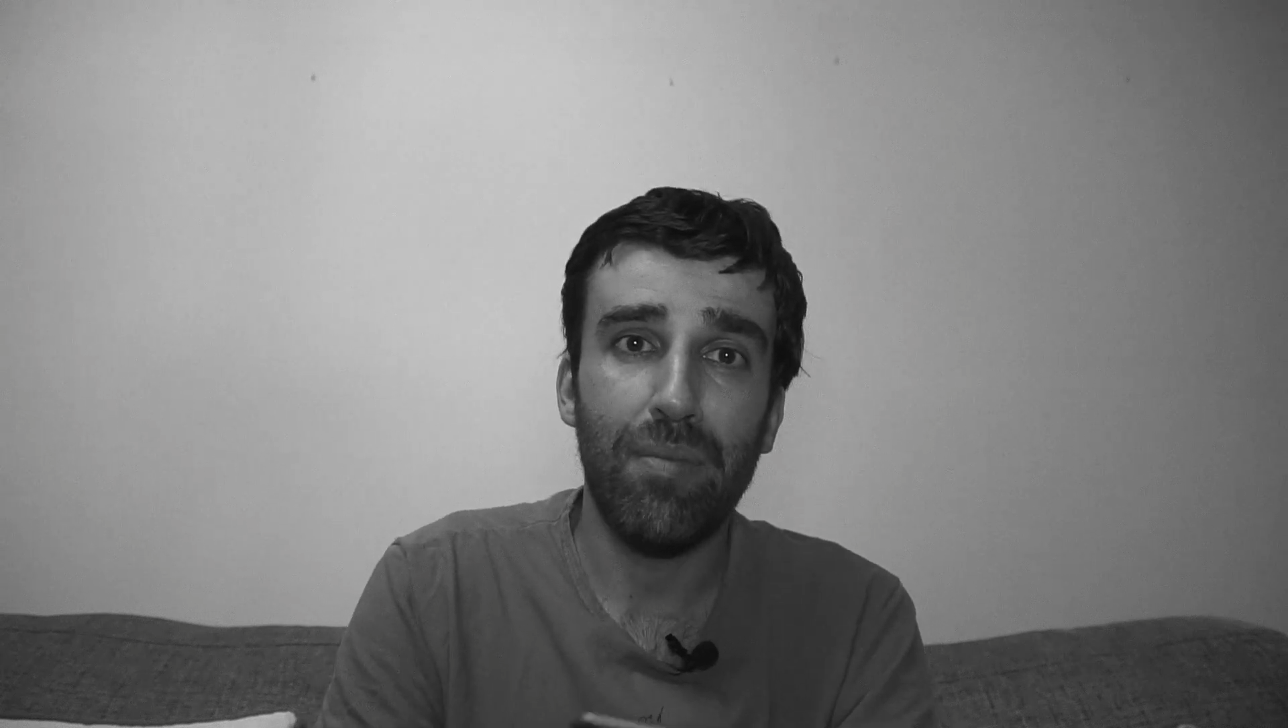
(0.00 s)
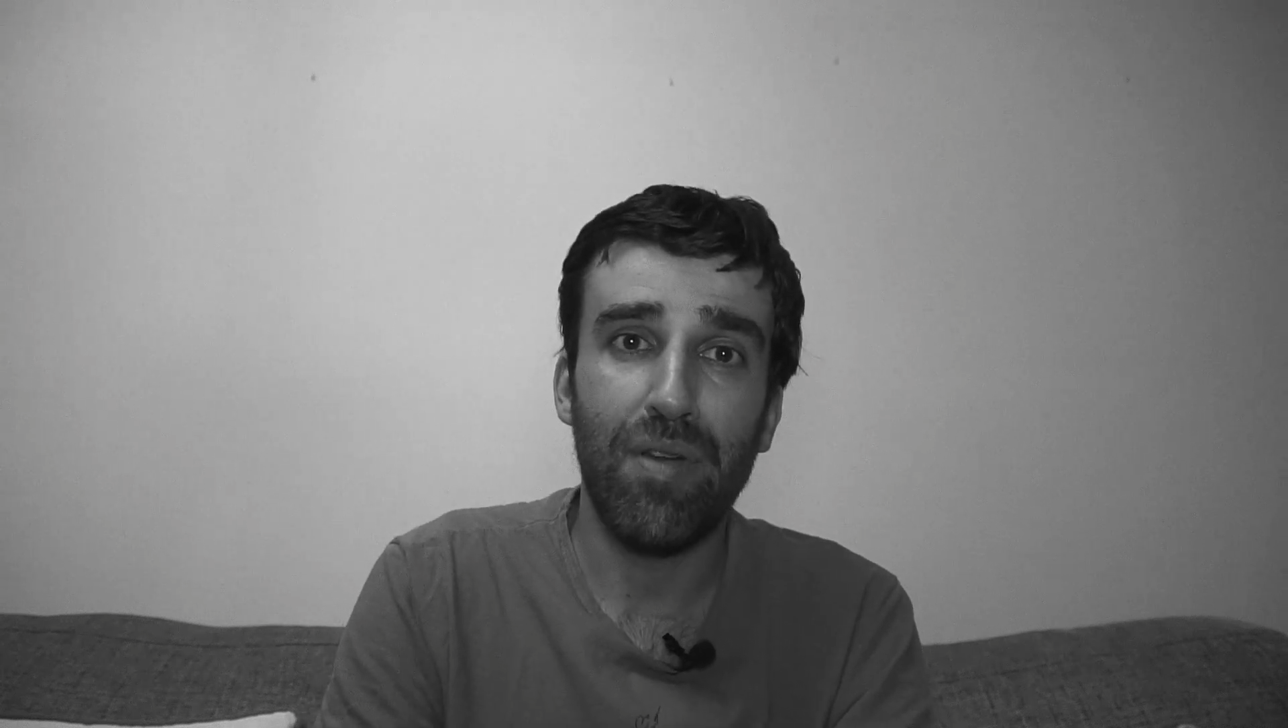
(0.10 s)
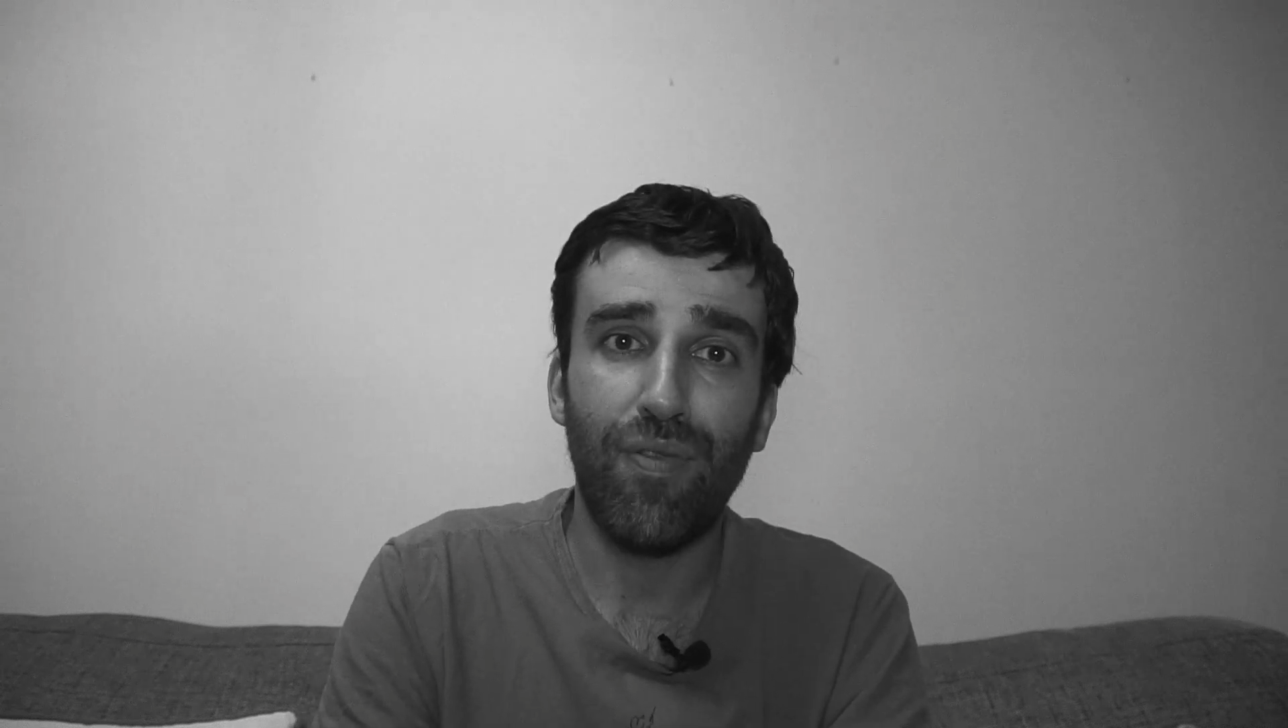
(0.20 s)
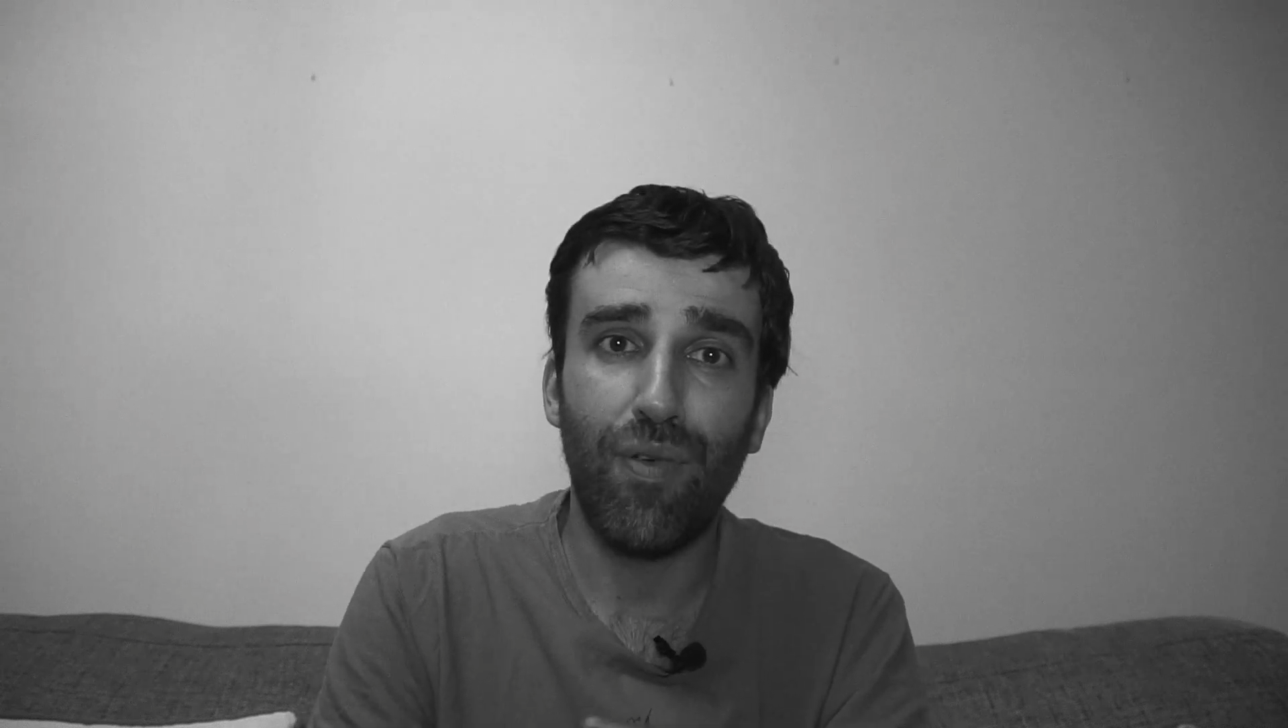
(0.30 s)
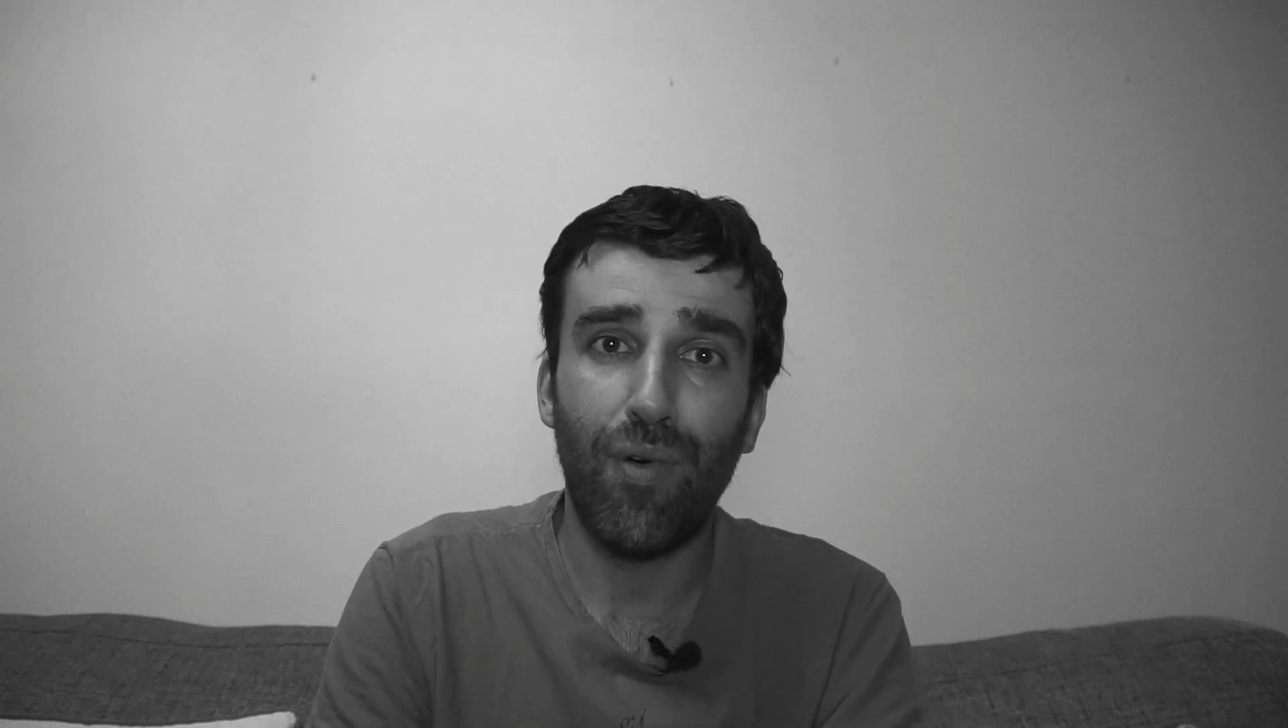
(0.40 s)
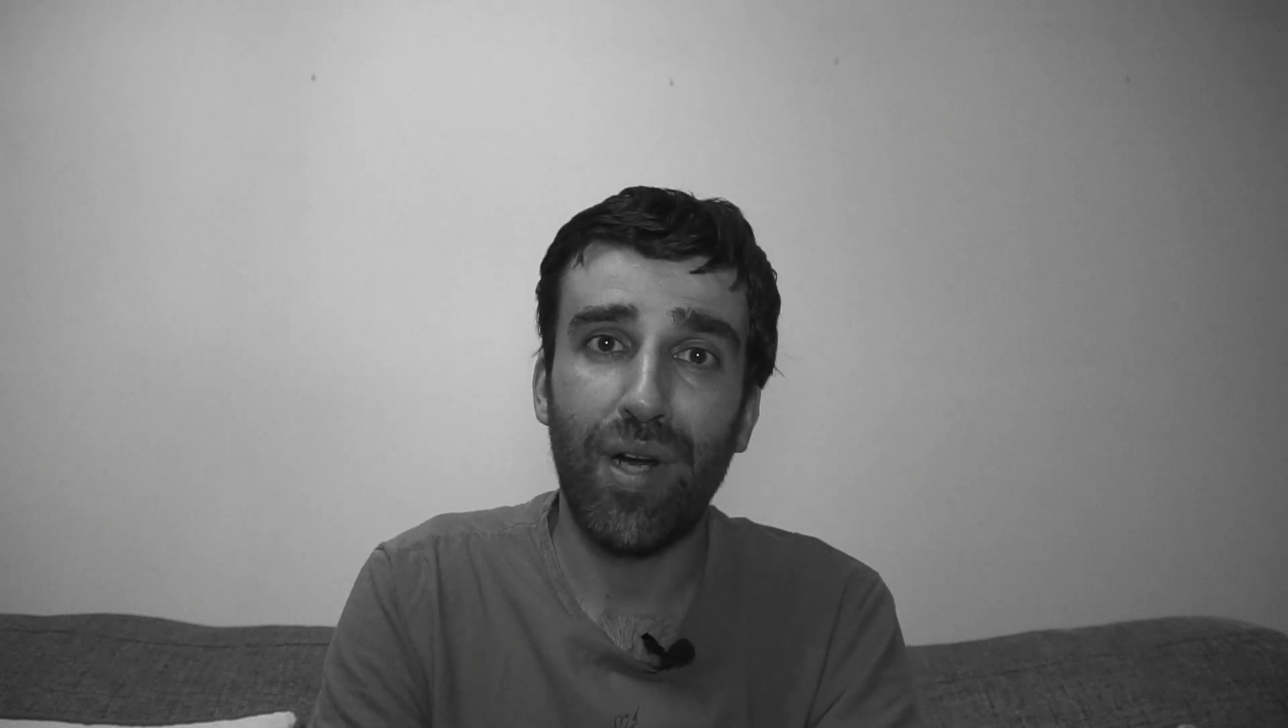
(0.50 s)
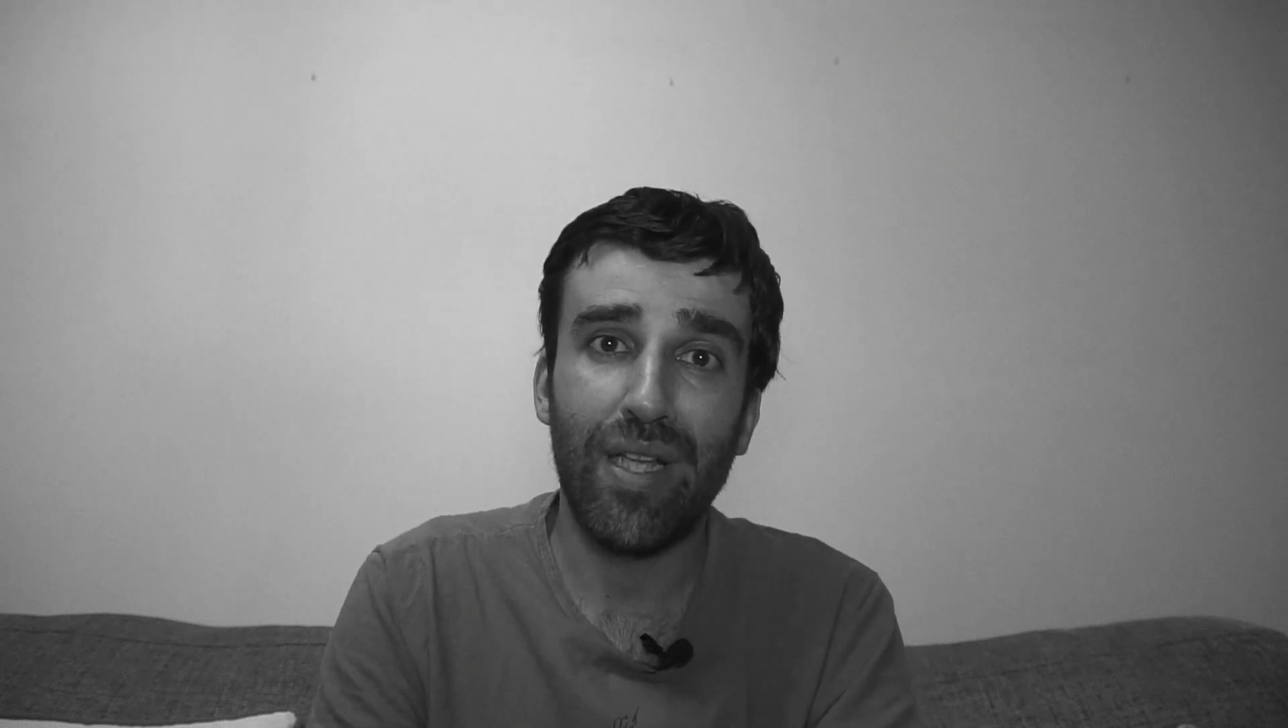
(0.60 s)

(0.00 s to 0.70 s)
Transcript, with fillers: before